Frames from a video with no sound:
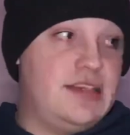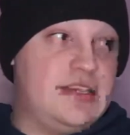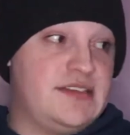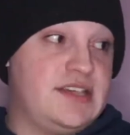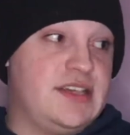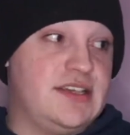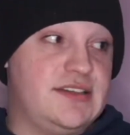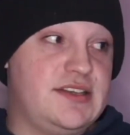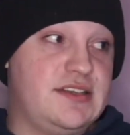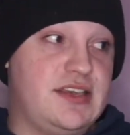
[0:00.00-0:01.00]
This
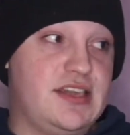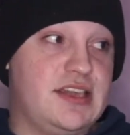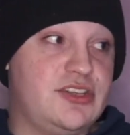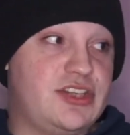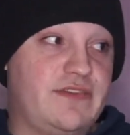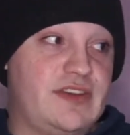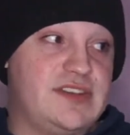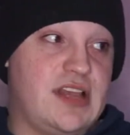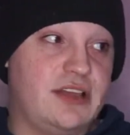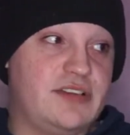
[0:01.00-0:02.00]
is the Jeffree
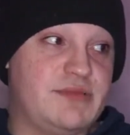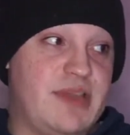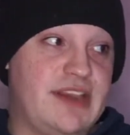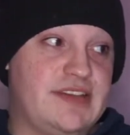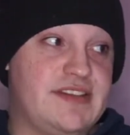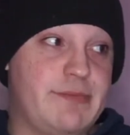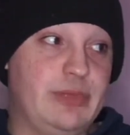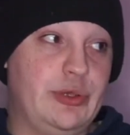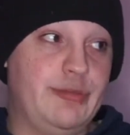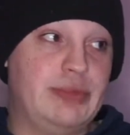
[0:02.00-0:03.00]
Star Cosmetics
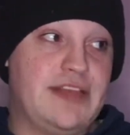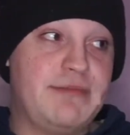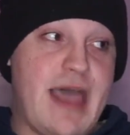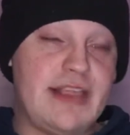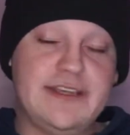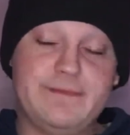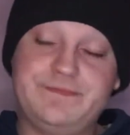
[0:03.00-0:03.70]
Blue Blood palette,